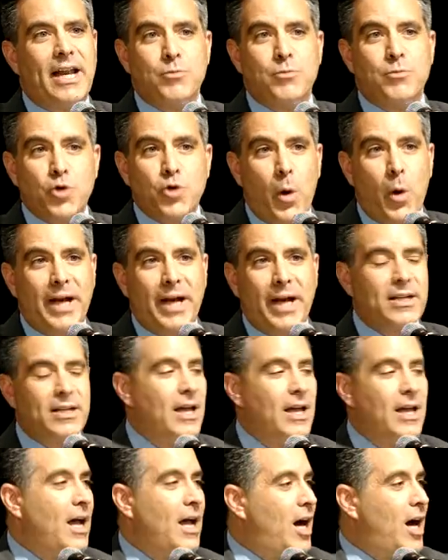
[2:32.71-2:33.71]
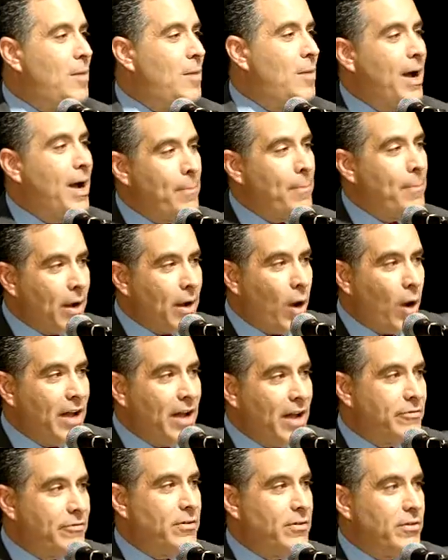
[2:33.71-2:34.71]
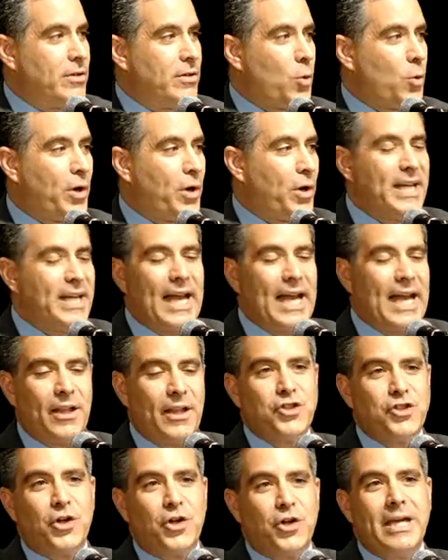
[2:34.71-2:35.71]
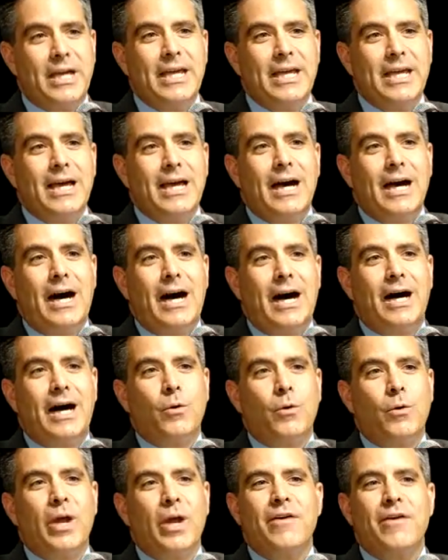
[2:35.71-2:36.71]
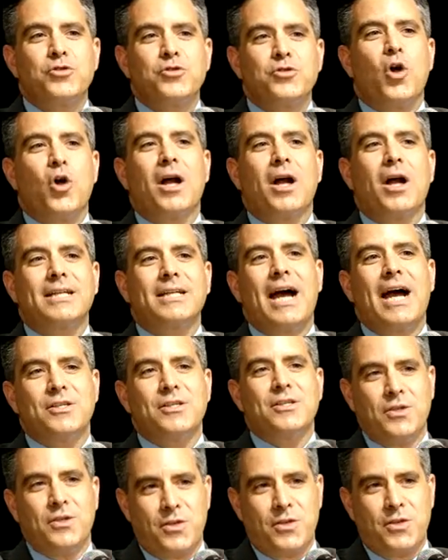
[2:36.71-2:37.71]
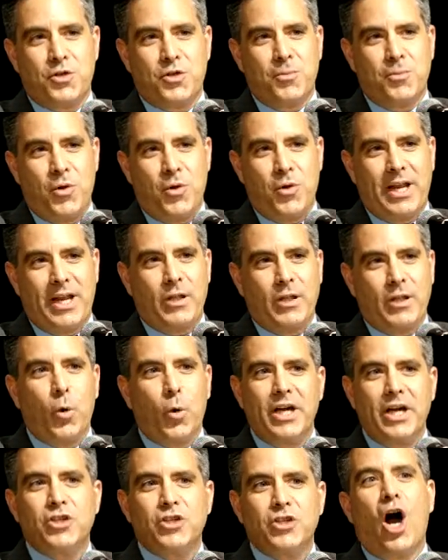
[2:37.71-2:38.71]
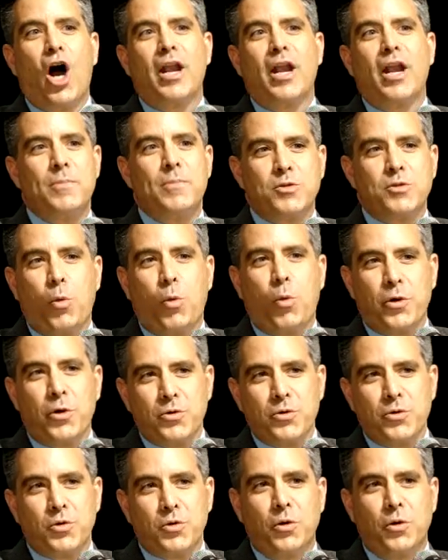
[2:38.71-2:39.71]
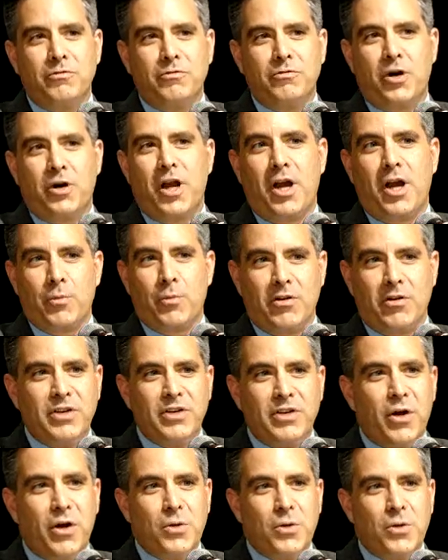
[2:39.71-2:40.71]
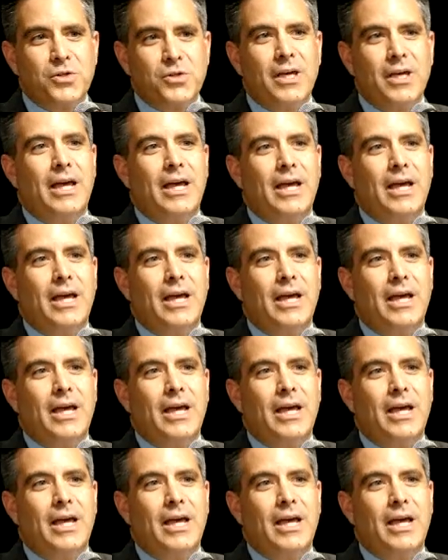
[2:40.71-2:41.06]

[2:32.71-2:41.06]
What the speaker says: I'm joined by my wife, Lori Calagiri. We have strong ties to this community. Lori taught at Miss Porter School for a number of years.